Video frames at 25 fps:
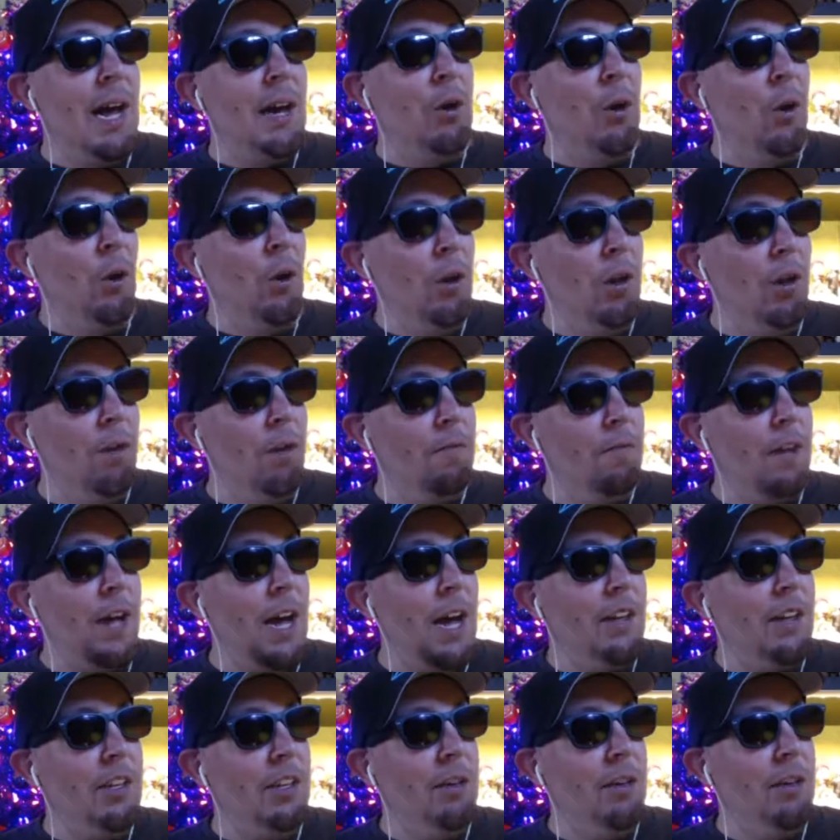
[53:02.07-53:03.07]
hole, a
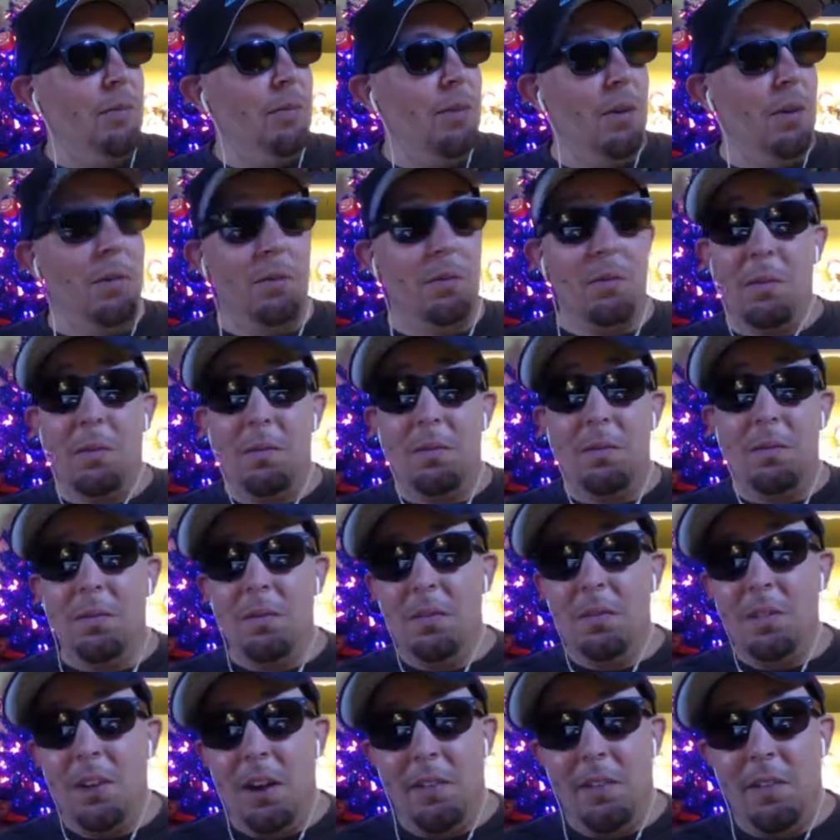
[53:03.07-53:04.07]
vacuum
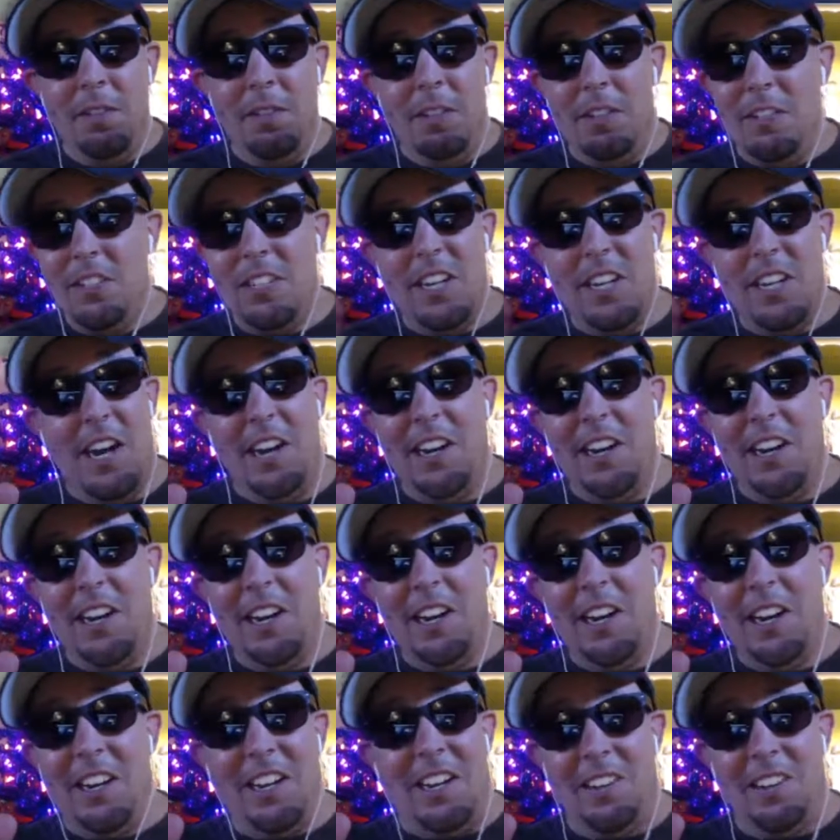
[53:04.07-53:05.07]
of insanity.
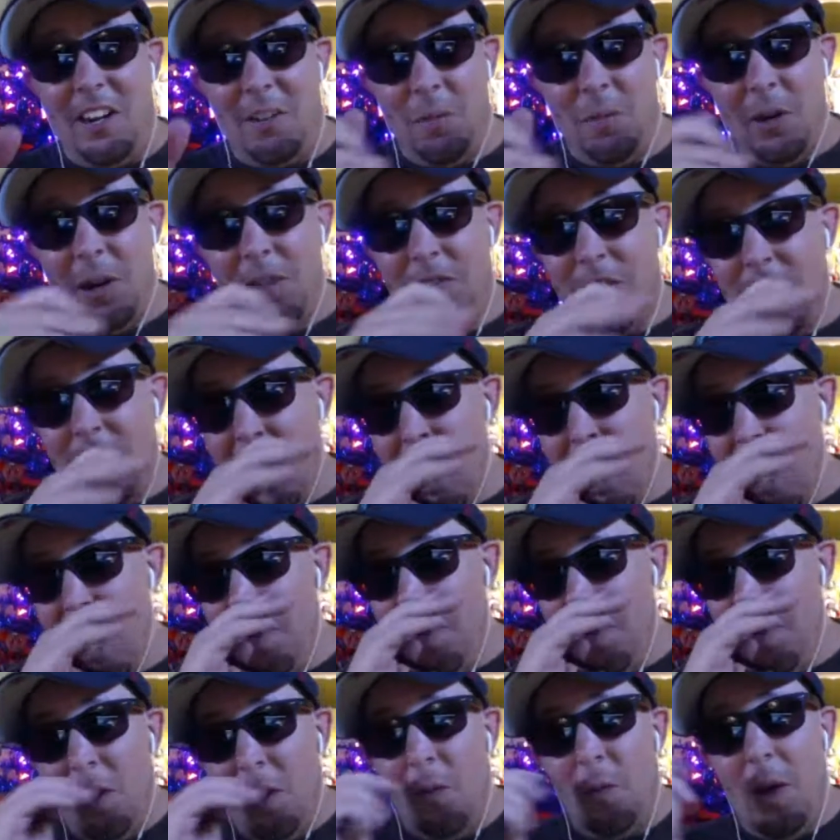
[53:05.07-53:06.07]
Like, whatever
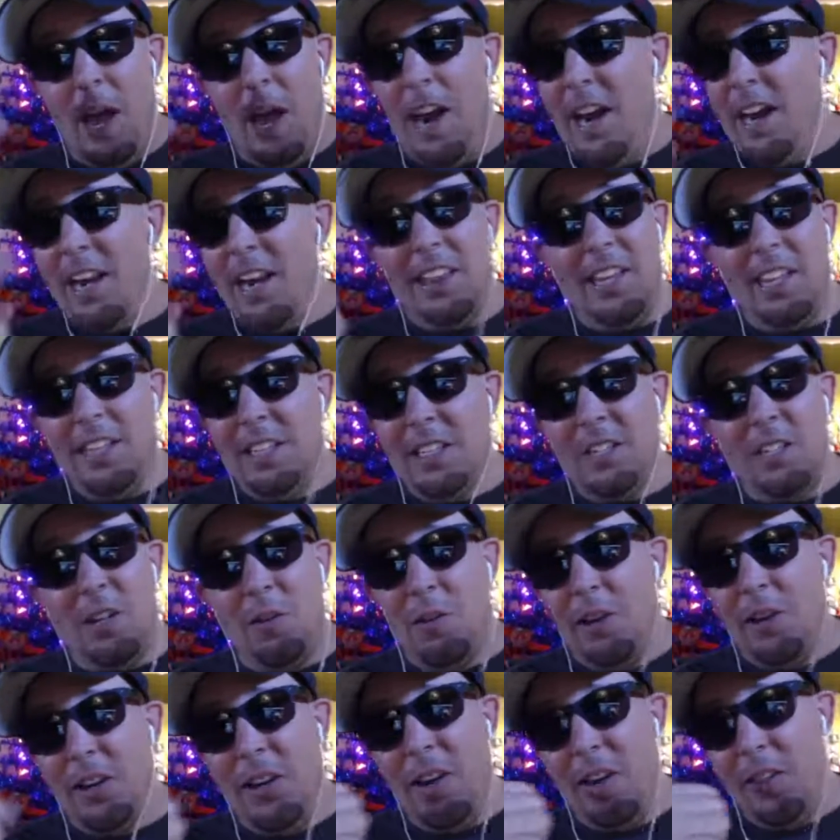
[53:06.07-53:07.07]
happened, anything that's
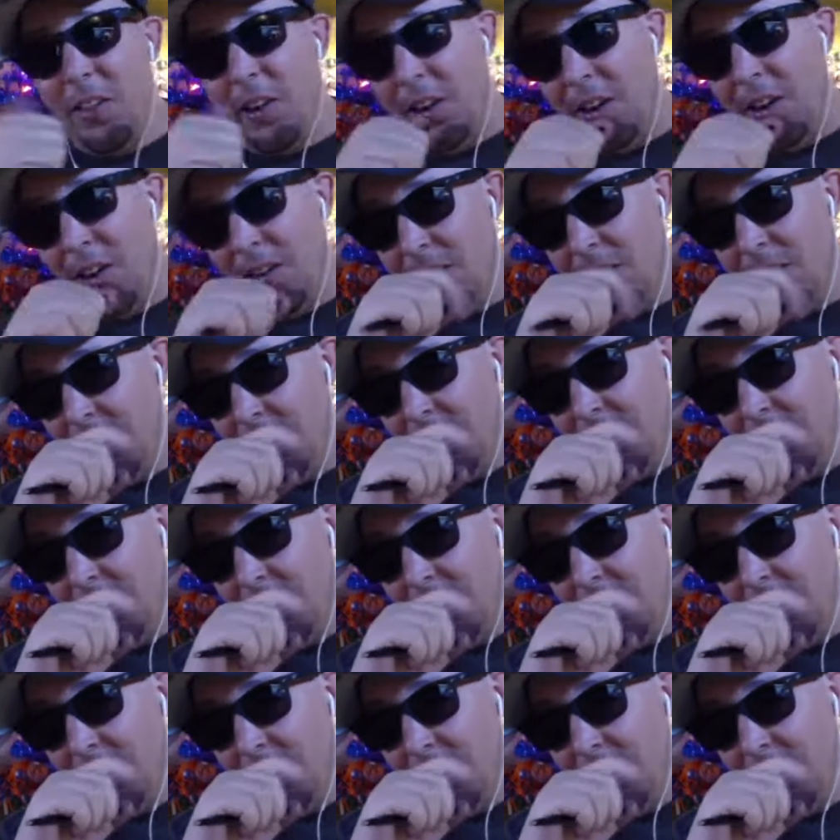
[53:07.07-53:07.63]
going on there.